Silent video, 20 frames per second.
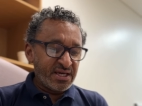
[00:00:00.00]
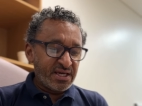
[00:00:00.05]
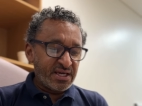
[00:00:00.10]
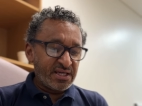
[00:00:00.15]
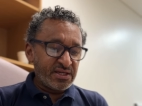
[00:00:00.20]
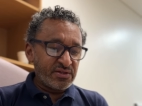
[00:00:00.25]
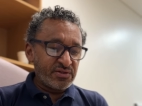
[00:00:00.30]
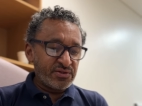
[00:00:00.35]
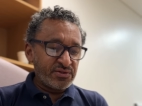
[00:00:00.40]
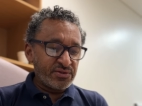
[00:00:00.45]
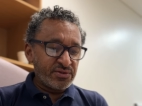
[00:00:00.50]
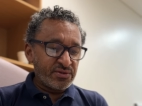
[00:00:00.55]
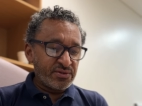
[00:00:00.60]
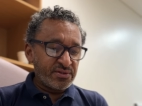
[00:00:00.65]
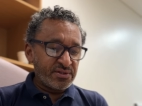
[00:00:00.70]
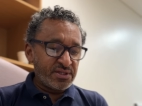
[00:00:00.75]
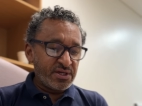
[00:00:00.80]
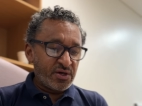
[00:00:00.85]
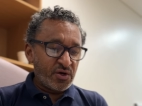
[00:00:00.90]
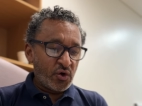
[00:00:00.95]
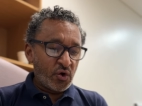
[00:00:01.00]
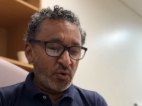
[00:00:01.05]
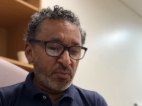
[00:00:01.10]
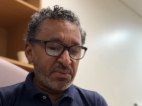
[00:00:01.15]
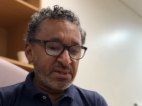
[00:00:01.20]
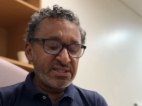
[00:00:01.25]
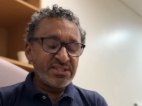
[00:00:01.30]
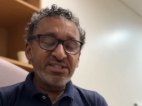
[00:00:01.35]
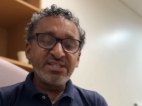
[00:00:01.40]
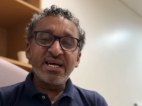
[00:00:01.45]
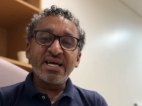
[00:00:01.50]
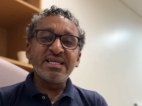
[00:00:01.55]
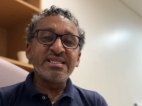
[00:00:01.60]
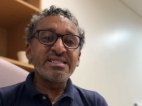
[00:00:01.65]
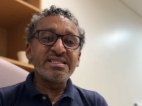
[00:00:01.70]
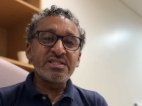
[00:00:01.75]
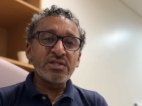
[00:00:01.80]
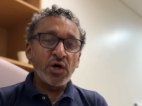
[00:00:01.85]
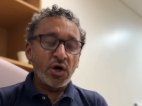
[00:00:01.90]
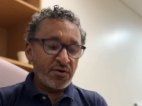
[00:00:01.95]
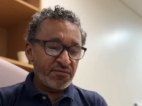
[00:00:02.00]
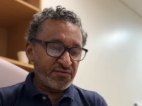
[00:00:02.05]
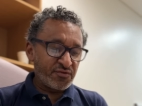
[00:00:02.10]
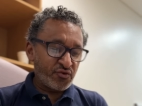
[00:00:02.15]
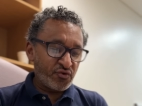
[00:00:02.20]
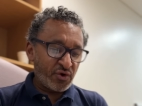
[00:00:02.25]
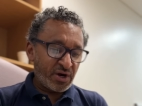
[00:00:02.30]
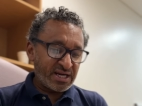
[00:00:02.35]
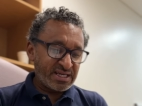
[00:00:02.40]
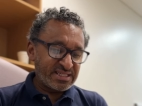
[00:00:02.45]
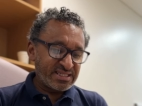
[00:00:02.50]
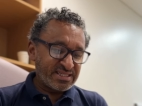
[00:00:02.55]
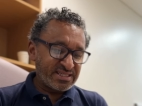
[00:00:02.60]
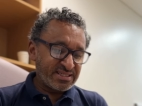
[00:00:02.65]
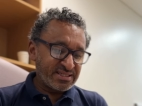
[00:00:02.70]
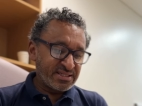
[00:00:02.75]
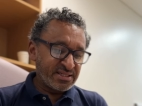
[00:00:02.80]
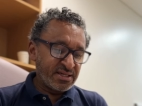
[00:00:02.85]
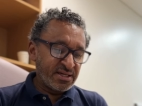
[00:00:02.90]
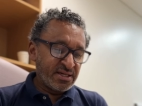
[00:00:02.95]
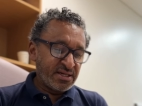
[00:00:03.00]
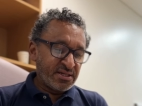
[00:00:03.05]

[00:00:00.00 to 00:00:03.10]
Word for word: into the obedience of Christ.